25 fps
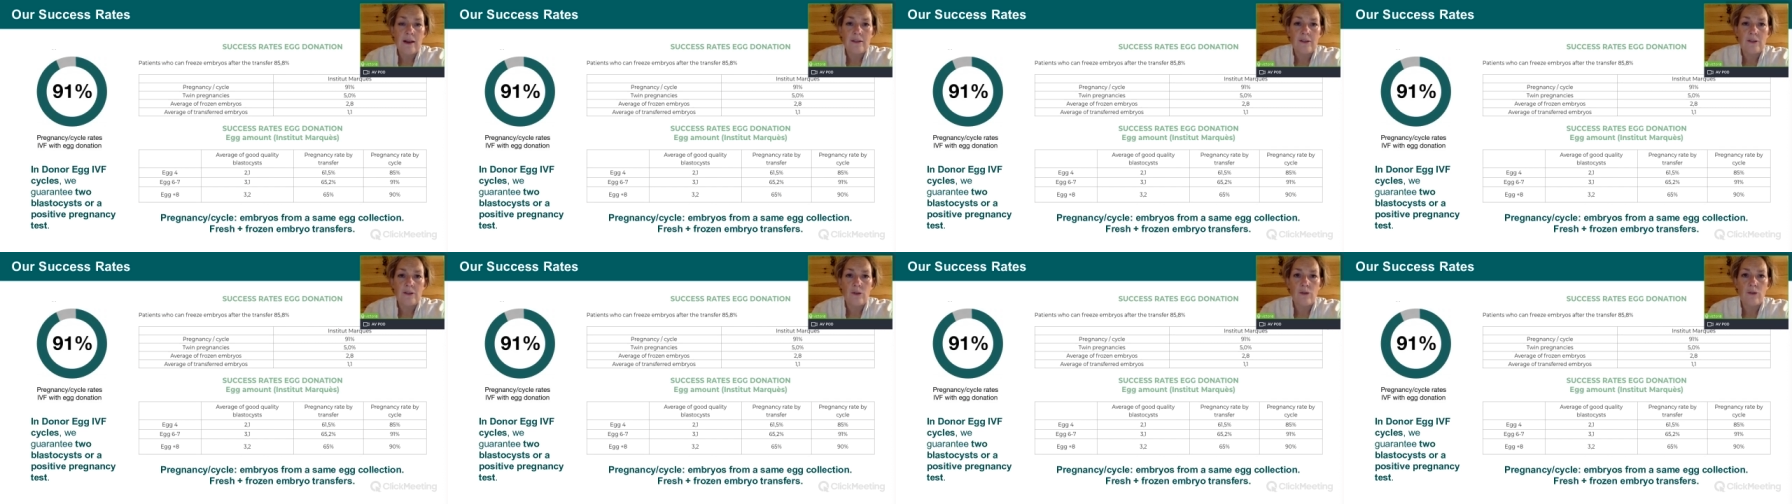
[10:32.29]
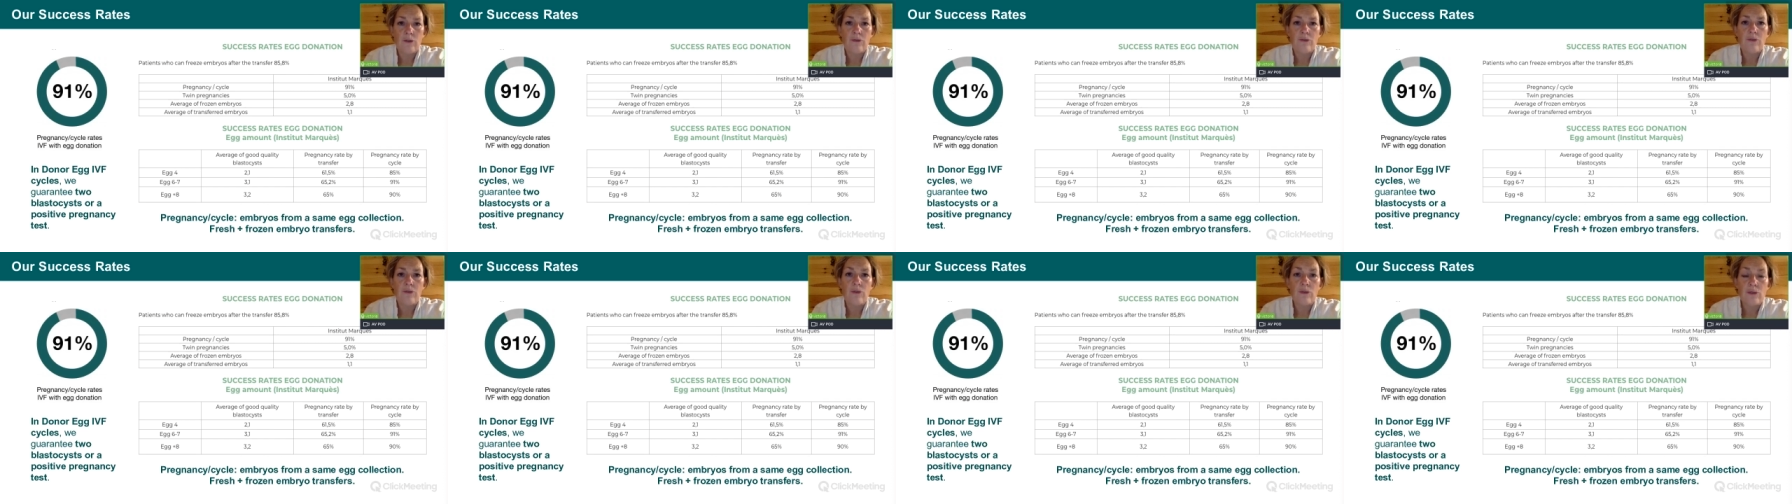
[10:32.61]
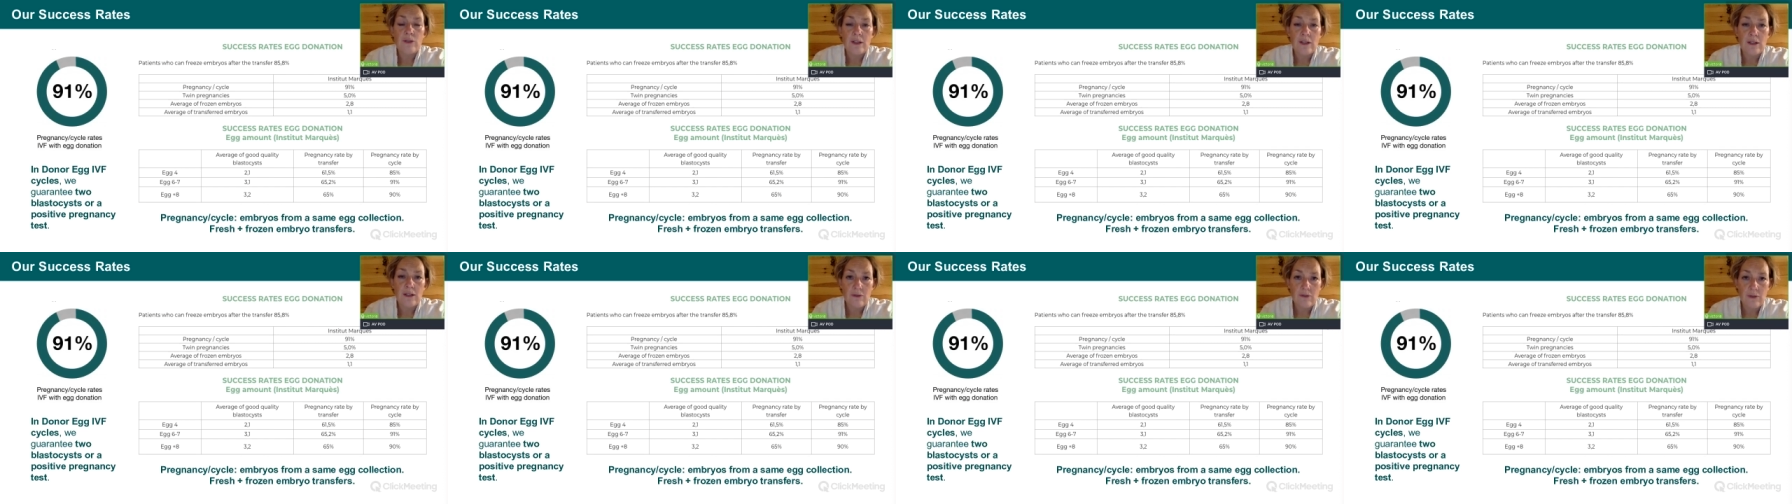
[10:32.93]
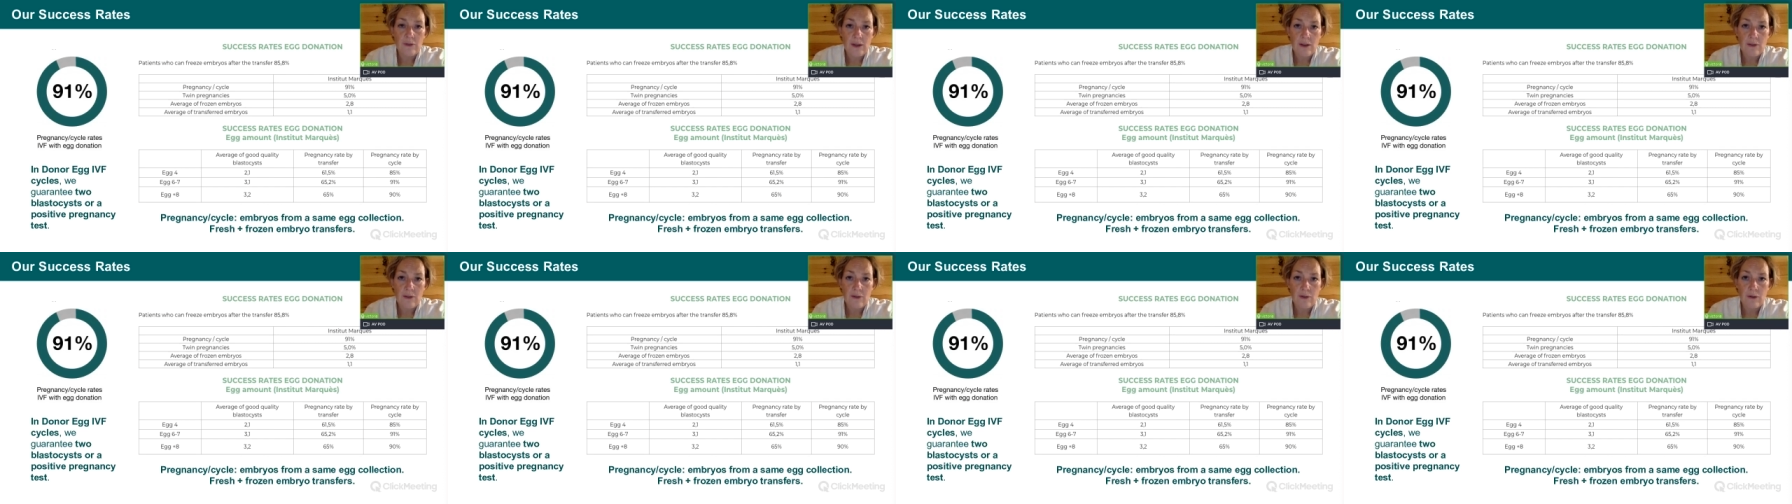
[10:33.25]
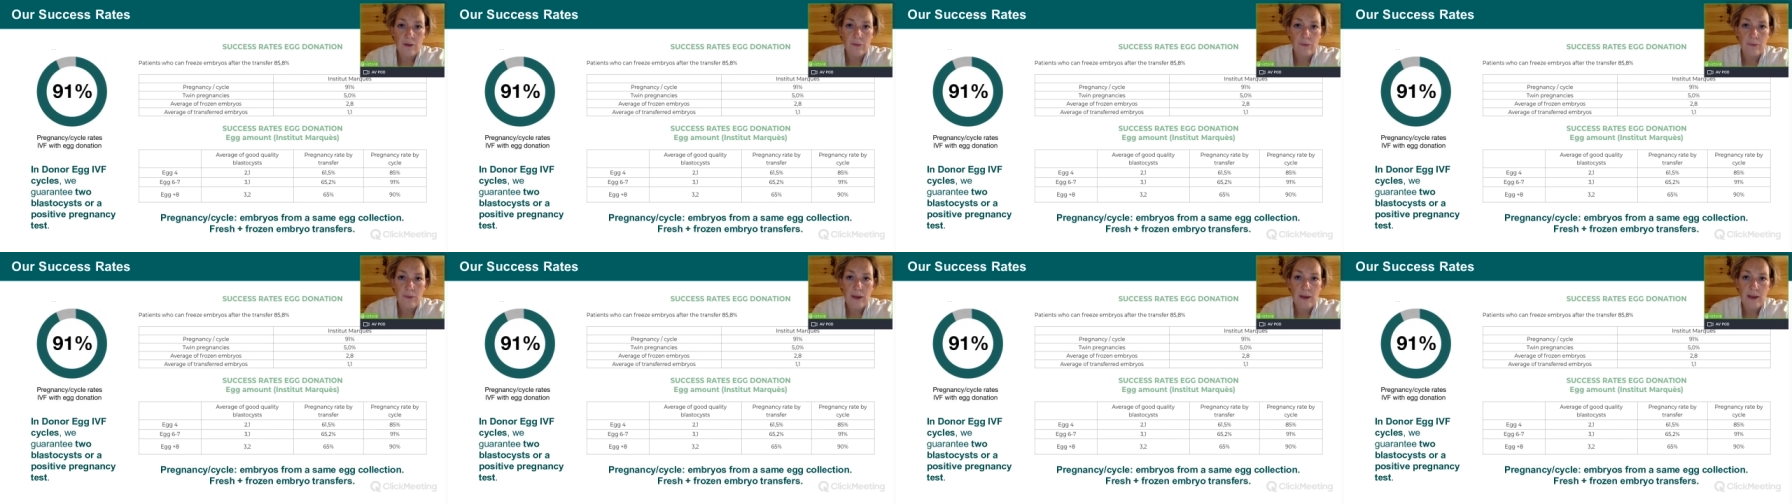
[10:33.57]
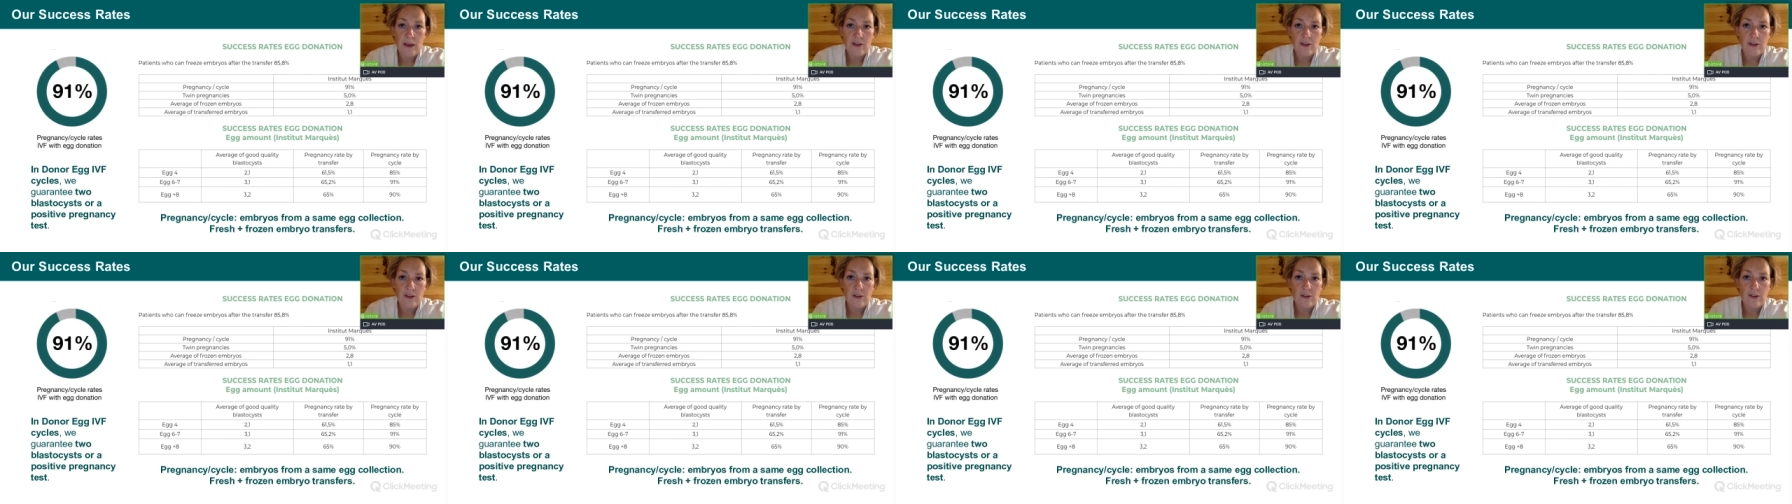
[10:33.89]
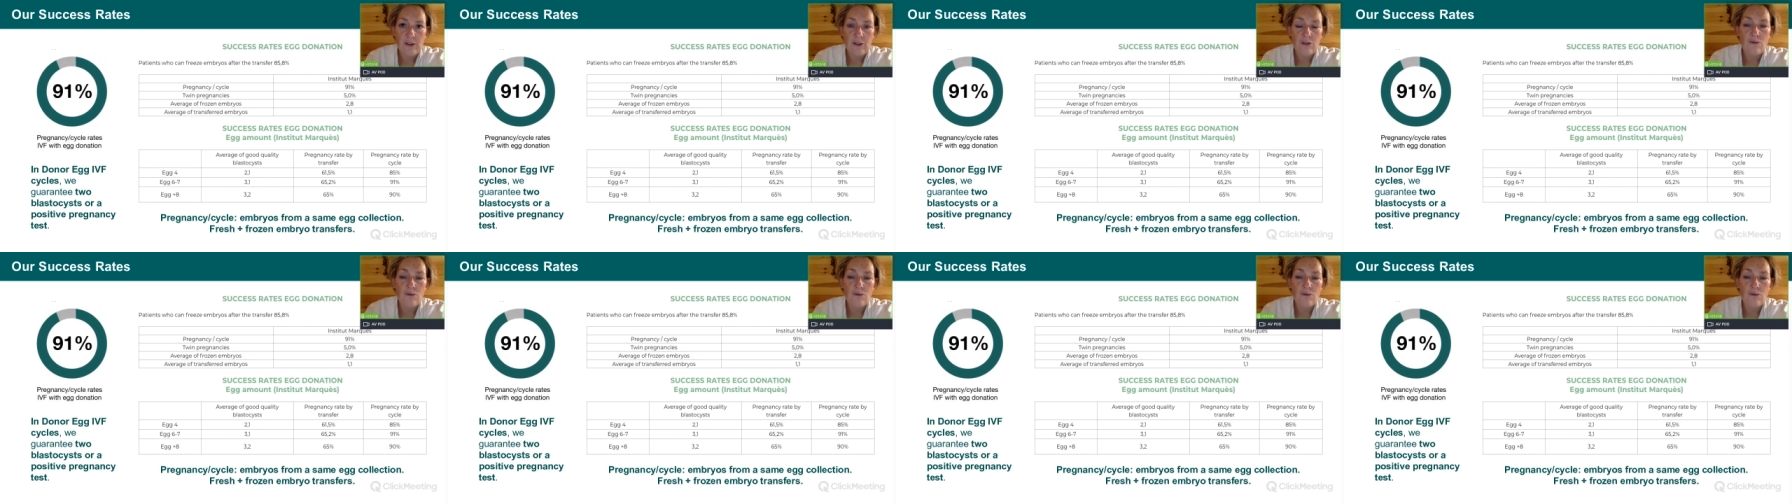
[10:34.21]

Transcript: I saw a forty-three-year-old patient